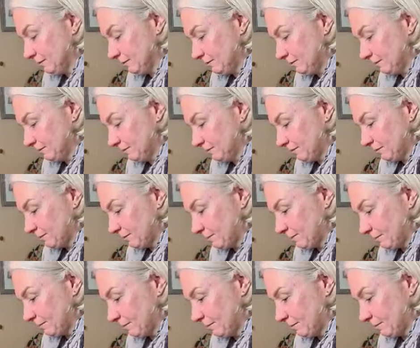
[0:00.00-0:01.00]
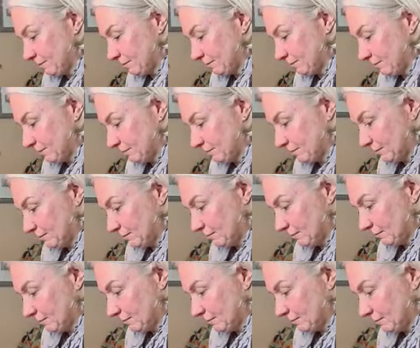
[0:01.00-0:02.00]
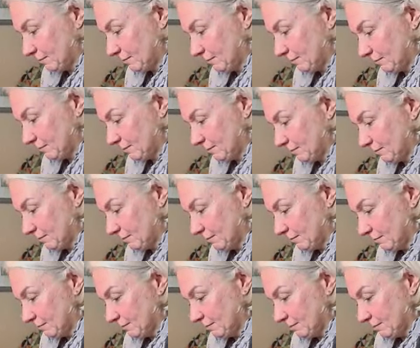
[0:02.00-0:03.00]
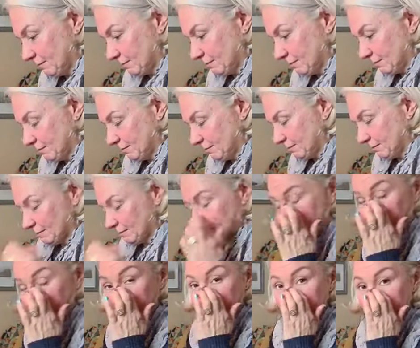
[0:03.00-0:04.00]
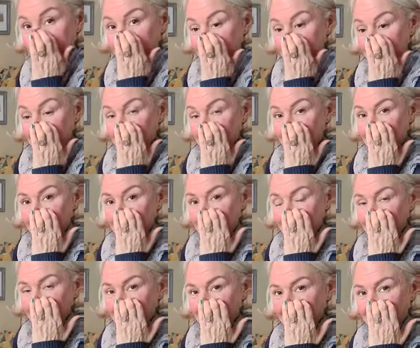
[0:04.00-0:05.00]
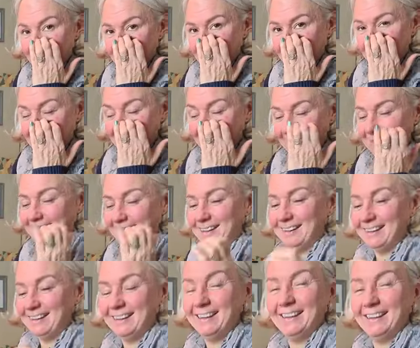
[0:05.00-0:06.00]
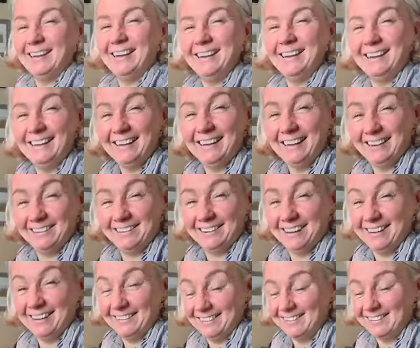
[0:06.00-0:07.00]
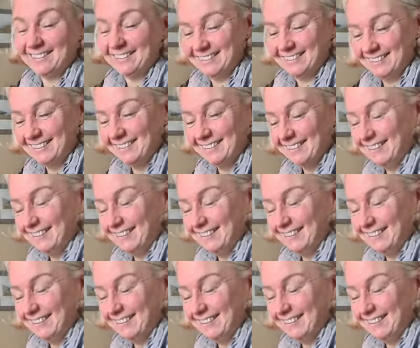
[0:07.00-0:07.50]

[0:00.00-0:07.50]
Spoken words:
Jackie says, Link is accustomed to the fireworks he hears your sewing machine on a daily basis.